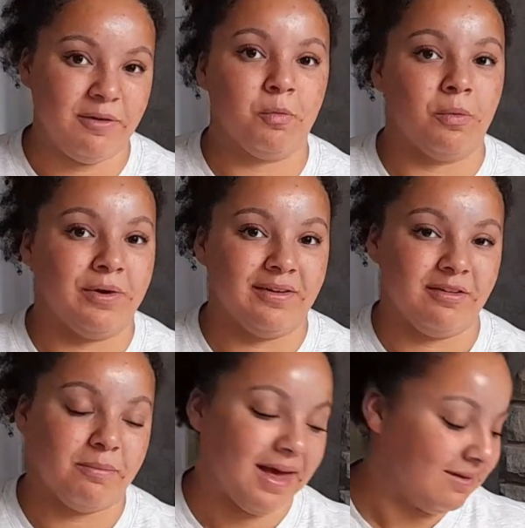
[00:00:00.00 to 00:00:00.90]
what works
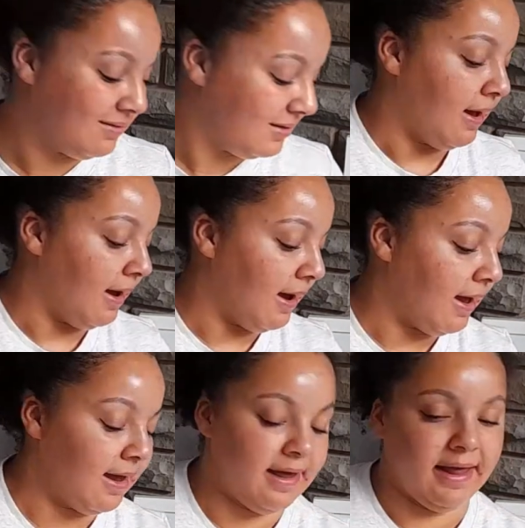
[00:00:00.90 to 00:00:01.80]
the best.
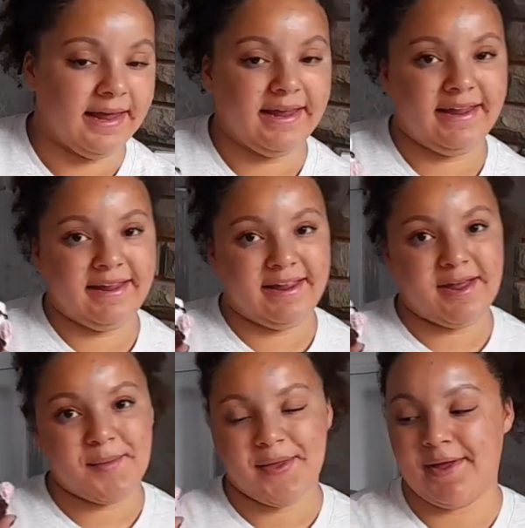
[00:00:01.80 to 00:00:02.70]
I
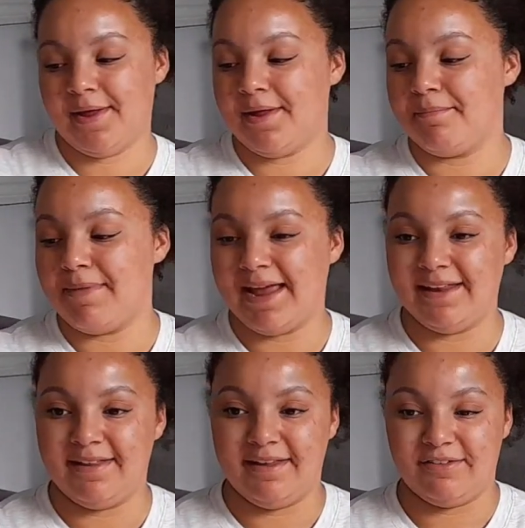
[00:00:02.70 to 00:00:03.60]

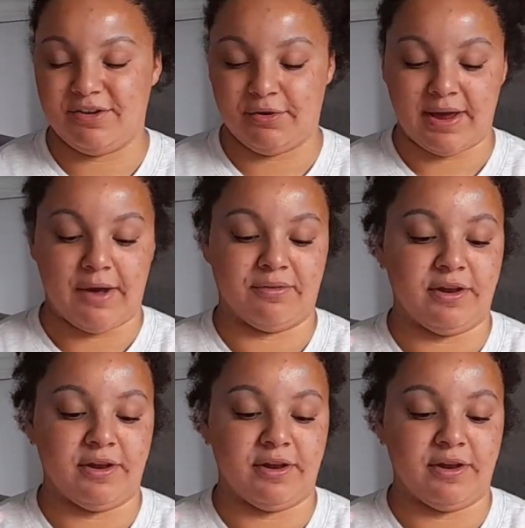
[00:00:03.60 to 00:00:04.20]
made these two cows.